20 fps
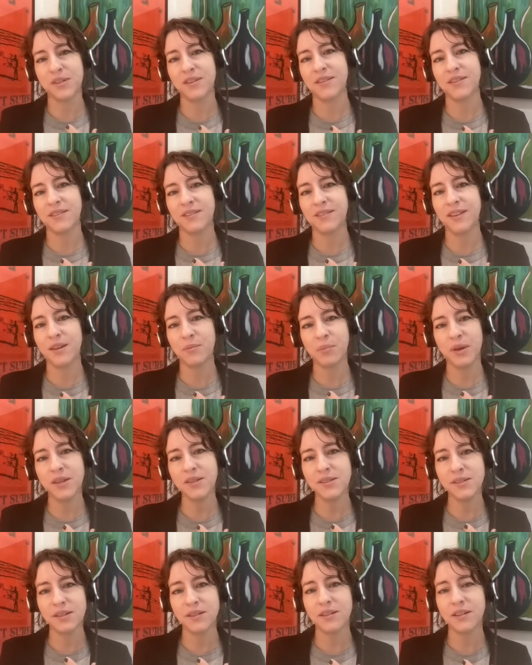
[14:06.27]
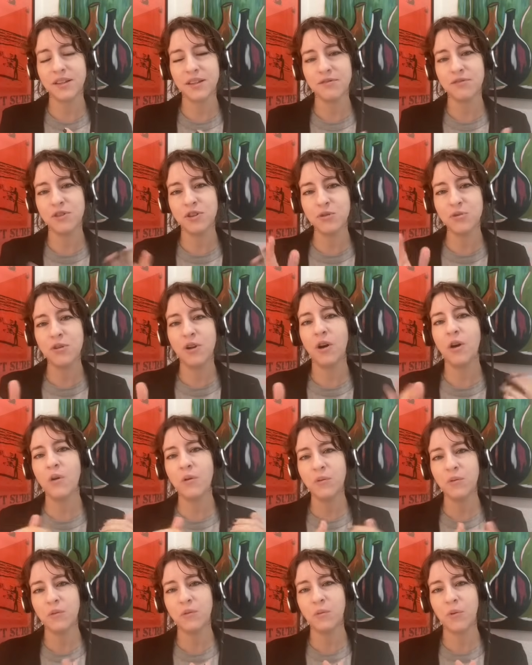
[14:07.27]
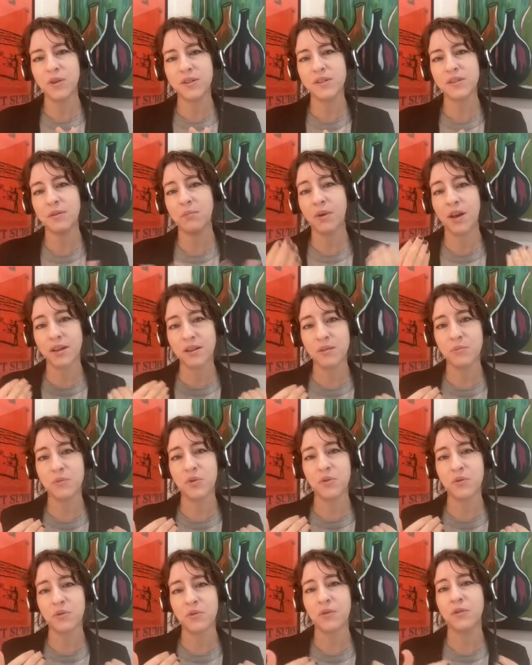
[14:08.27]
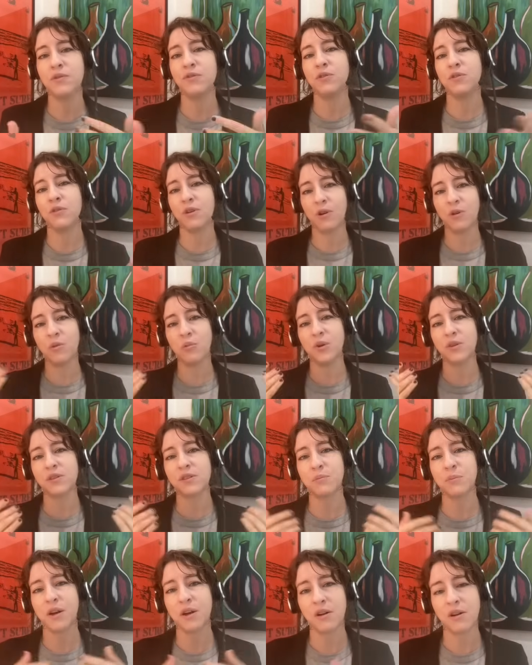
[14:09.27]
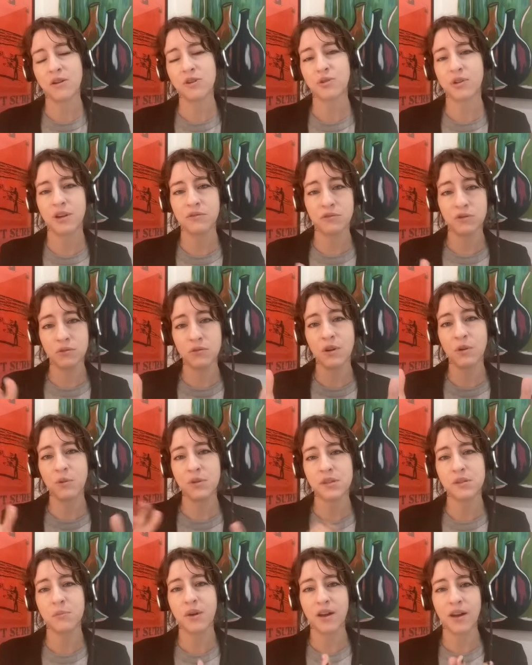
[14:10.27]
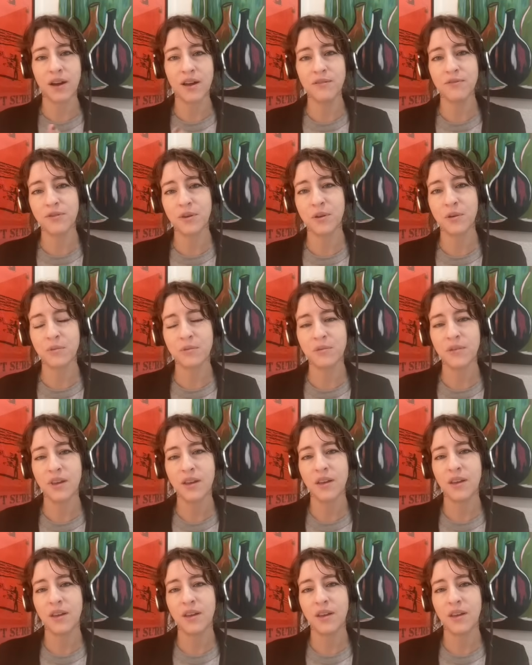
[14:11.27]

And, like, basically, if you know what's in my computer, if you know what's on my hard drive, if you know what's in my iPhone,